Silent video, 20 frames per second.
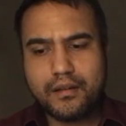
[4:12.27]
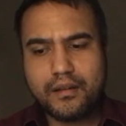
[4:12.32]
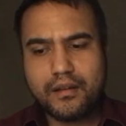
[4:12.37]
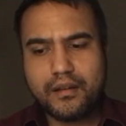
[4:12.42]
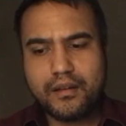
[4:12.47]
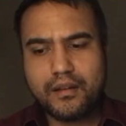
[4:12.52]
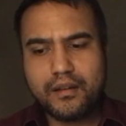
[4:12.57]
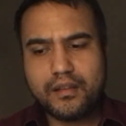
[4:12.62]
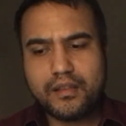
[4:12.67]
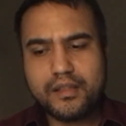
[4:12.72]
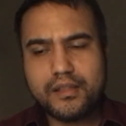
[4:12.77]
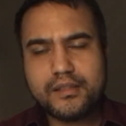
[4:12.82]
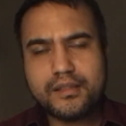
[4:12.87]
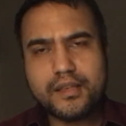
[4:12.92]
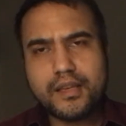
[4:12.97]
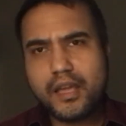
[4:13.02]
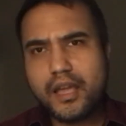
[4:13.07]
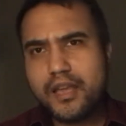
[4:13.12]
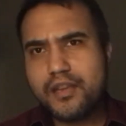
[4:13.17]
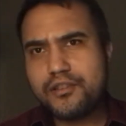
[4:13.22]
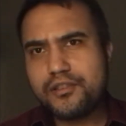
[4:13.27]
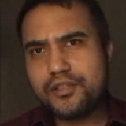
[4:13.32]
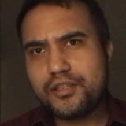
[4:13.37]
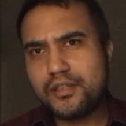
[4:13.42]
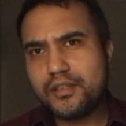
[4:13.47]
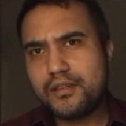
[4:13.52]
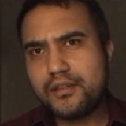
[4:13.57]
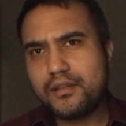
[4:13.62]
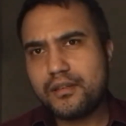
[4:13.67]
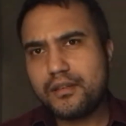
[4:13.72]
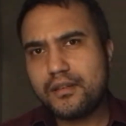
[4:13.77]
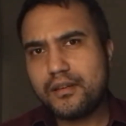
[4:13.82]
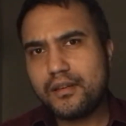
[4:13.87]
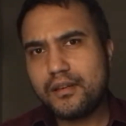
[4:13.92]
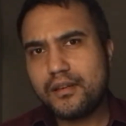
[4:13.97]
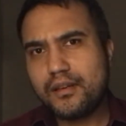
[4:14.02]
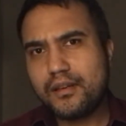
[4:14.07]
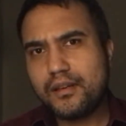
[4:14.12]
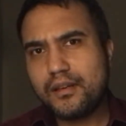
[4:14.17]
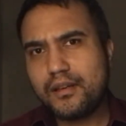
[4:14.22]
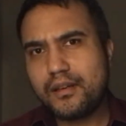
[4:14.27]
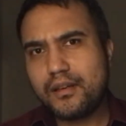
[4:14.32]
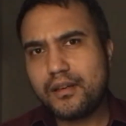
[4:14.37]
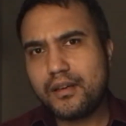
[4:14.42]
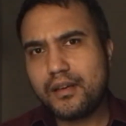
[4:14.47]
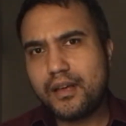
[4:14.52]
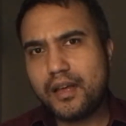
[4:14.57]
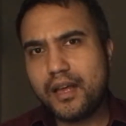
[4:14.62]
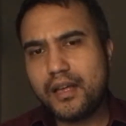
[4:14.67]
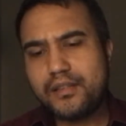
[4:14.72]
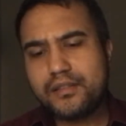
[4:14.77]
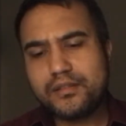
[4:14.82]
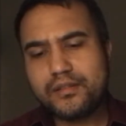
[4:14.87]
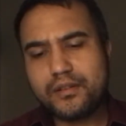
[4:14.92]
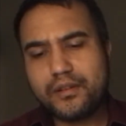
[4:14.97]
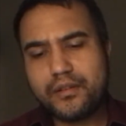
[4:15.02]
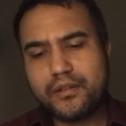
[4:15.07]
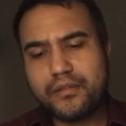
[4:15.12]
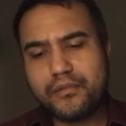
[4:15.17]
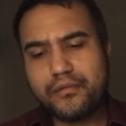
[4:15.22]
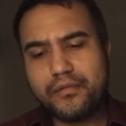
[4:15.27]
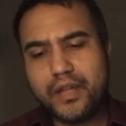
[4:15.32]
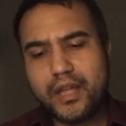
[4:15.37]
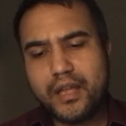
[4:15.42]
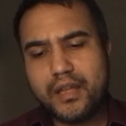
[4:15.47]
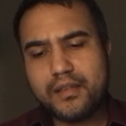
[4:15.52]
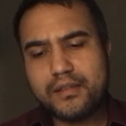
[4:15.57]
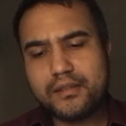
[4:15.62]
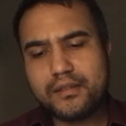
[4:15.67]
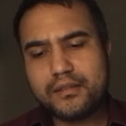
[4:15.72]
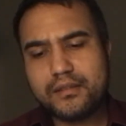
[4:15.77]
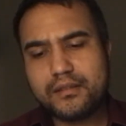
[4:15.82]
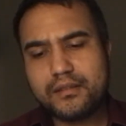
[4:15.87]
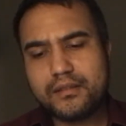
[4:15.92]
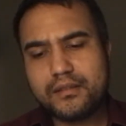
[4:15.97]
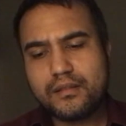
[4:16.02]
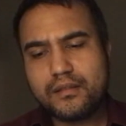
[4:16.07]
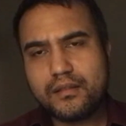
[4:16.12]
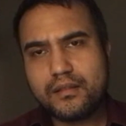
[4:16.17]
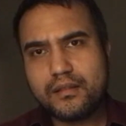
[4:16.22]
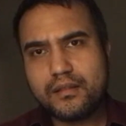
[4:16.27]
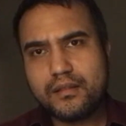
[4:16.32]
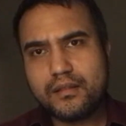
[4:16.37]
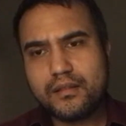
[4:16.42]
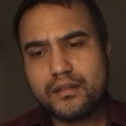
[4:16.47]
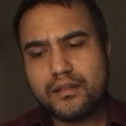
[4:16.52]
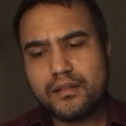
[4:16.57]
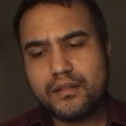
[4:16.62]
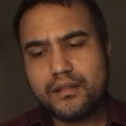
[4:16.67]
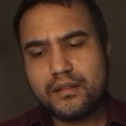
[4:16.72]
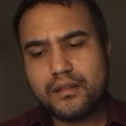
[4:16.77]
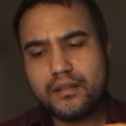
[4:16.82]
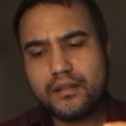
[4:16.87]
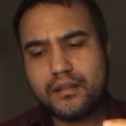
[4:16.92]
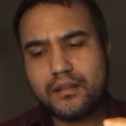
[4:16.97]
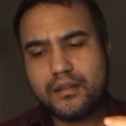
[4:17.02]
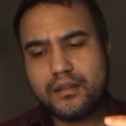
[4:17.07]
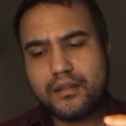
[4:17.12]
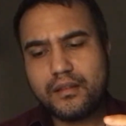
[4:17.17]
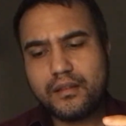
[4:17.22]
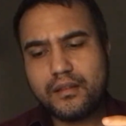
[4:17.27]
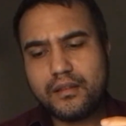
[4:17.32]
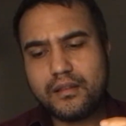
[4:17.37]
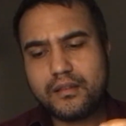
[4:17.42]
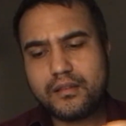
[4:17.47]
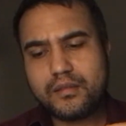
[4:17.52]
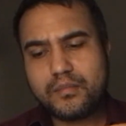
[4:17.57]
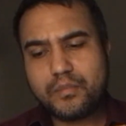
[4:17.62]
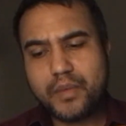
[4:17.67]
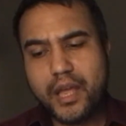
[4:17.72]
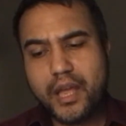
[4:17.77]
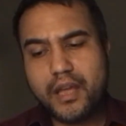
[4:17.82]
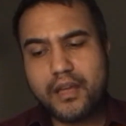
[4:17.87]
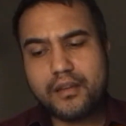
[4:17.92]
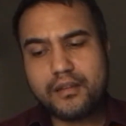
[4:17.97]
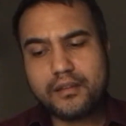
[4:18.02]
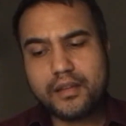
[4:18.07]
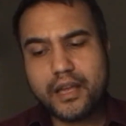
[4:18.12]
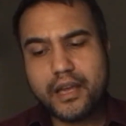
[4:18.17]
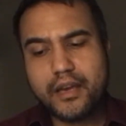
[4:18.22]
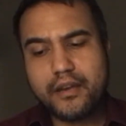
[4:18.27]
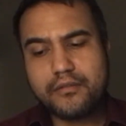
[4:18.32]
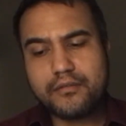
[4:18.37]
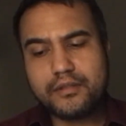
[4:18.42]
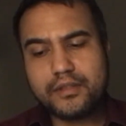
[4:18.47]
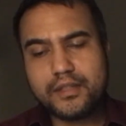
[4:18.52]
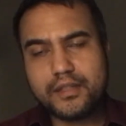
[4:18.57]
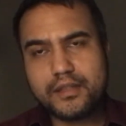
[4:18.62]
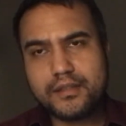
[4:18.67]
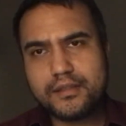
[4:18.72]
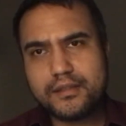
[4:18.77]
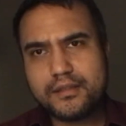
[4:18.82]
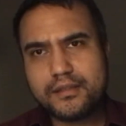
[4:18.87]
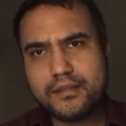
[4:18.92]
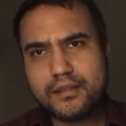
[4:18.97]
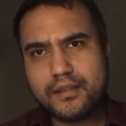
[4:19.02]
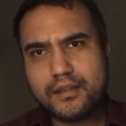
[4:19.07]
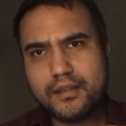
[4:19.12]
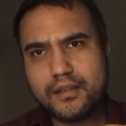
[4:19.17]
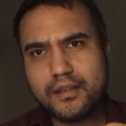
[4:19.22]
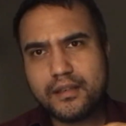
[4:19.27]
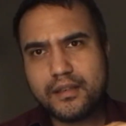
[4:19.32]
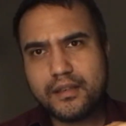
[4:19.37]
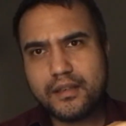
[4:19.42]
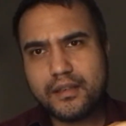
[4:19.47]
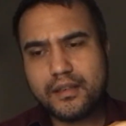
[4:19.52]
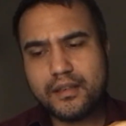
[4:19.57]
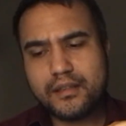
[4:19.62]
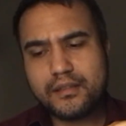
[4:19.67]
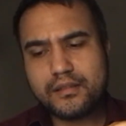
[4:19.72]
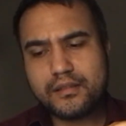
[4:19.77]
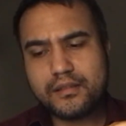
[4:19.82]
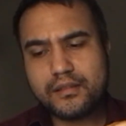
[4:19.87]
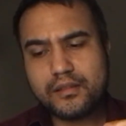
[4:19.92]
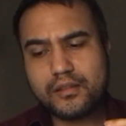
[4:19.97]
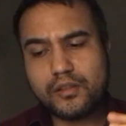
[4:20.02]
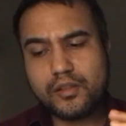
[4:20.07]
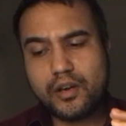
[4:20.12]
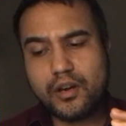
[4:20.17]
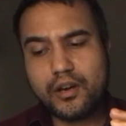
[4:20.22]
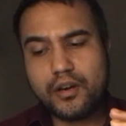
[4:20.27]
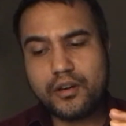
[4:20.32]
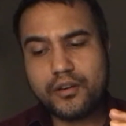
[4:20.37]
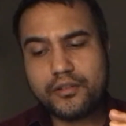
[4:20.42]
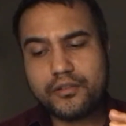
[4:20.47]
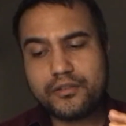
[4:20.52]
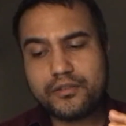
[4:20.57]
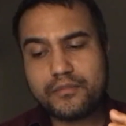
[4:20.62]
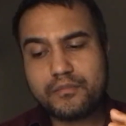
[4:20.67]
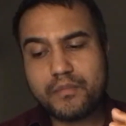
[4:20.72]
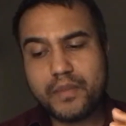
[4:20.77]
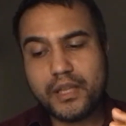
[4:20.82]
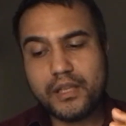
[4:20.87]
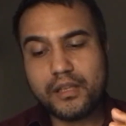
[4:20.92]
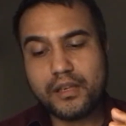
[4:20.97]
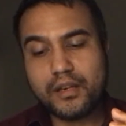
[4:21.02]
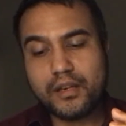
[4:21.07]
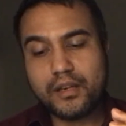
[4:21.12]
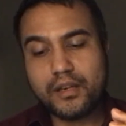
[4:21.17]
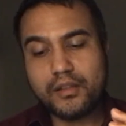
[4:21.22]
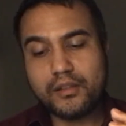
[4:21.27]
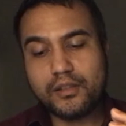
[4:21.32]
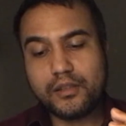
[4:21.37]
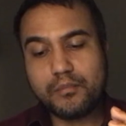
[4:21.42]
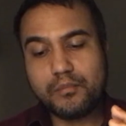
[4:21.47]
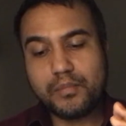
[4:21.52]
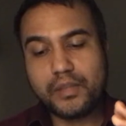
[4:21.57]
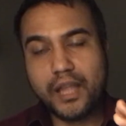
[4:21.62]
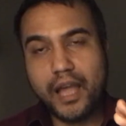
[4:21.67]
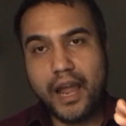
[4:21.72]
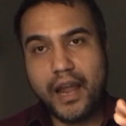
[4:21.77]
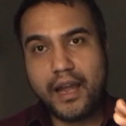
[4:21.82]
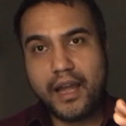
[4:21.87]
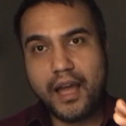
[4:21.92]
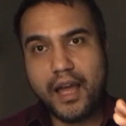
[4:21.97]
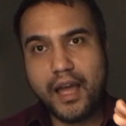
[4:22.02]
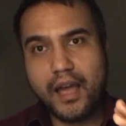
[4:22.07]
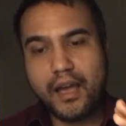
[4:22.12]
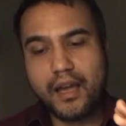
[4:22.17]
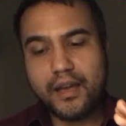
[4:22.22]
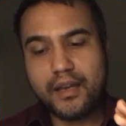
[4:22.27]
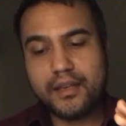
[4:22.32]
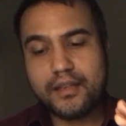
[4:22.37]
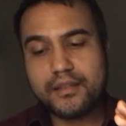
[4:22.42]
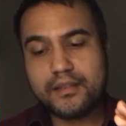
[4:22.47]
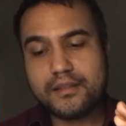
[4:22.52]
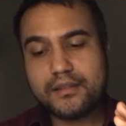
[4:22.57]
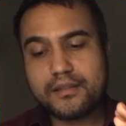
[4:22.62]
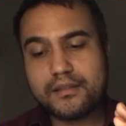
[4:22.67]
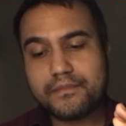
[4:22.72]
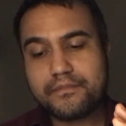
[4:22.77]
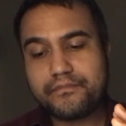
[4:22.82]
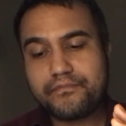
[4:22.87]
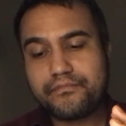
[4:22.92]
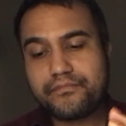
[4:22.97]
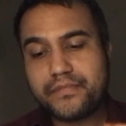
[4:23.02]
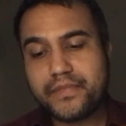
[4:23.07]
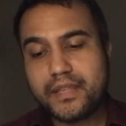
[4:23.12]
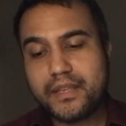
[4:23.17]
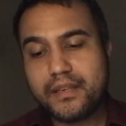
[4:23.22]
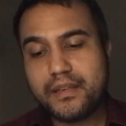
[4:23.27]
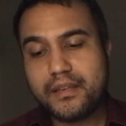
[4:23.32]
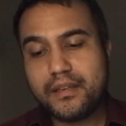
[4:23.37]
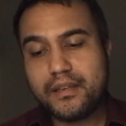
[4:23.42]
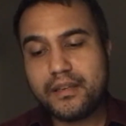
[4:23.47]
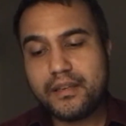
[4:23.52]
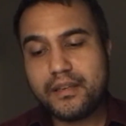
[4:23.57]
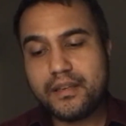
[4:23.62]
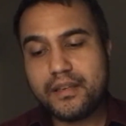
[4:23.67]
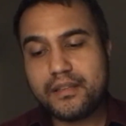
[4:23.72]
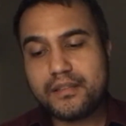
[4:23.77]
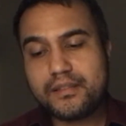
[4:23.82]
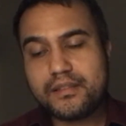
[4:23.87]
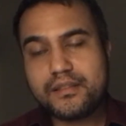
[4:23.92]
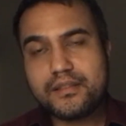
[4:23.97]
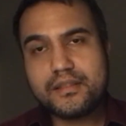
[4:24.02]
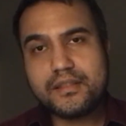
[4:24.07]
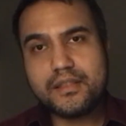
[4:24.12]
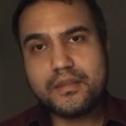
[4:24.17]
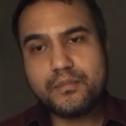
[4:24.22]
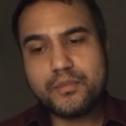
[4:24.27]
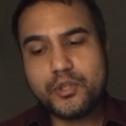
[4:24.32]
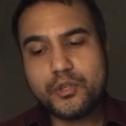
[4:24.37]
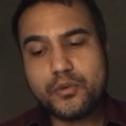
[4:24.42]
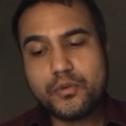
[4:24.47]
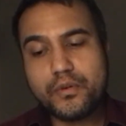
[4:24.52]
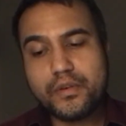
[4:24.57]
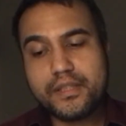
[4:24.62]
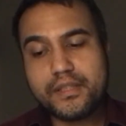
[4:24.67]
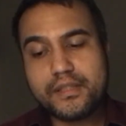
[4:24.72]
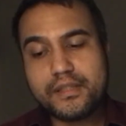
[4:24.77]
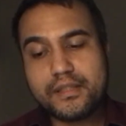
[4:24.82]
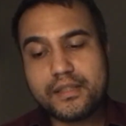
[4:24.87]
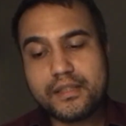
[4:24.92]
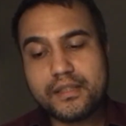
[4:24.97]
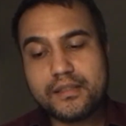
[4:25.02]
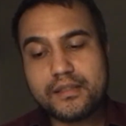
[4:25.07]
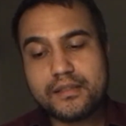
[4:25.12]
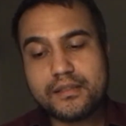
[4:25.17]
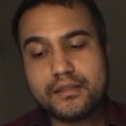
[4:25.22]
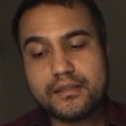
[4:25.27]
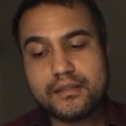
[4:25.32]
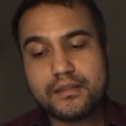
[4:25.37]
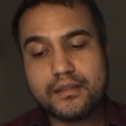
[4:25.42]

On this occasion I saw the face, its pale countenance, its large, melancholy black eyes, its steep noiseless,